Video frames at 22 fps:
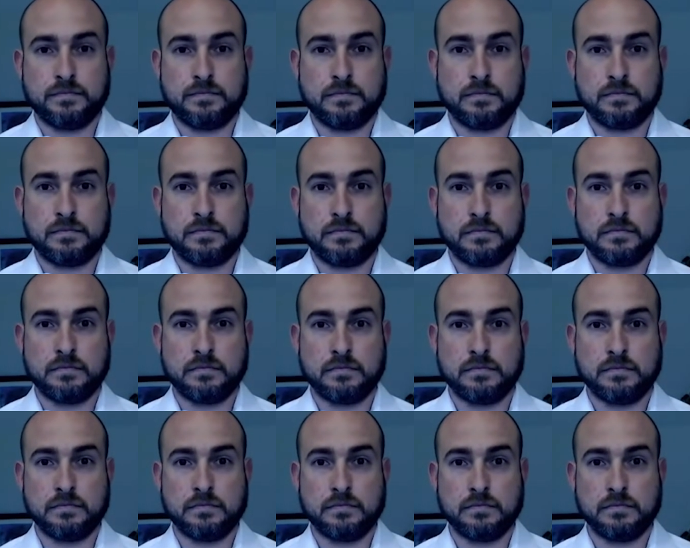
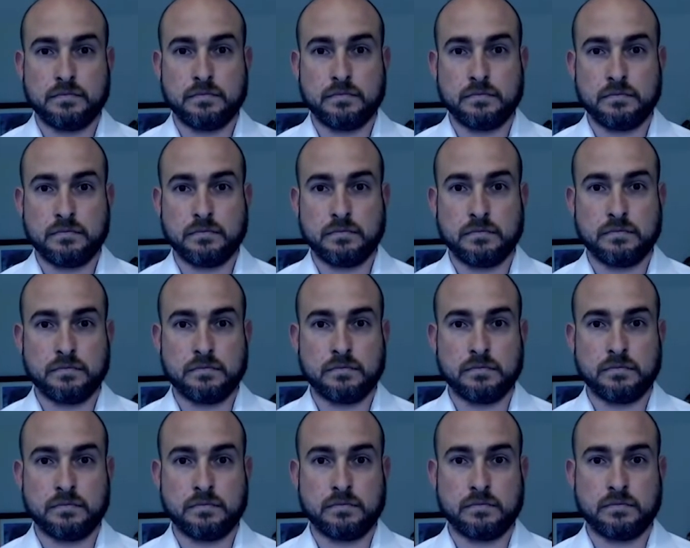
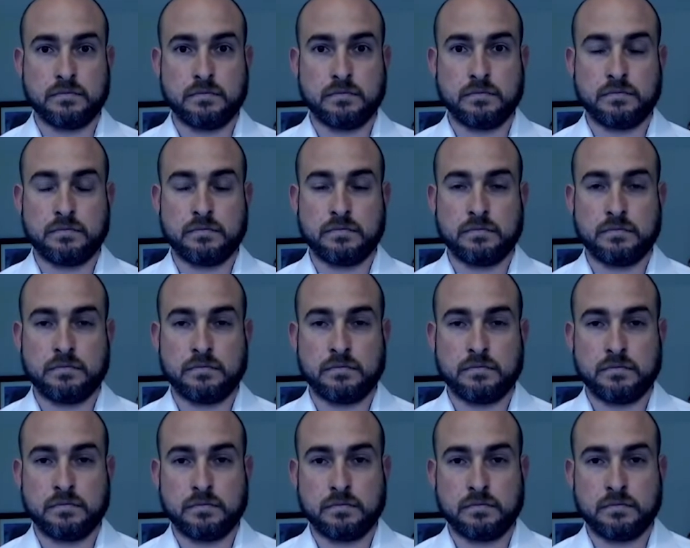
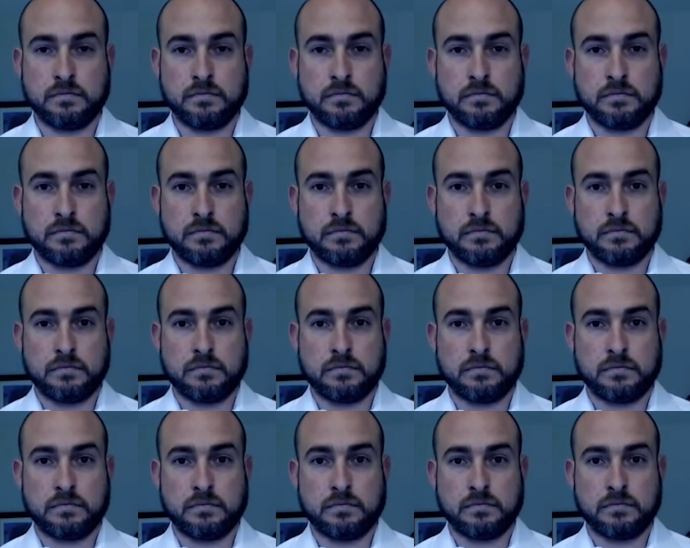
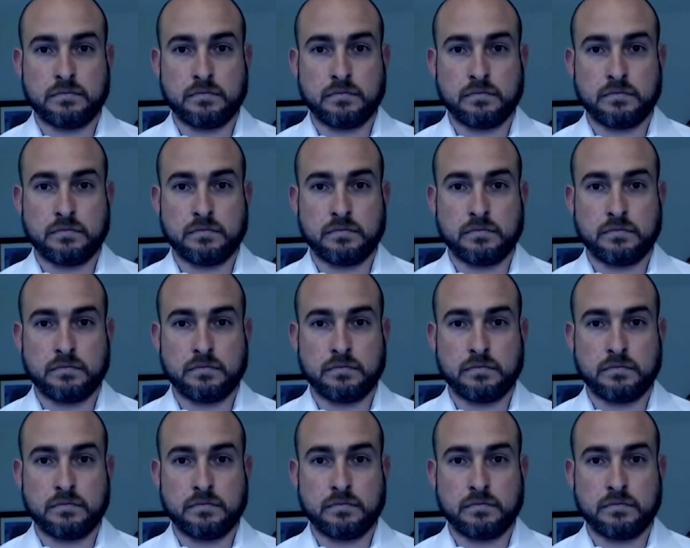(silent)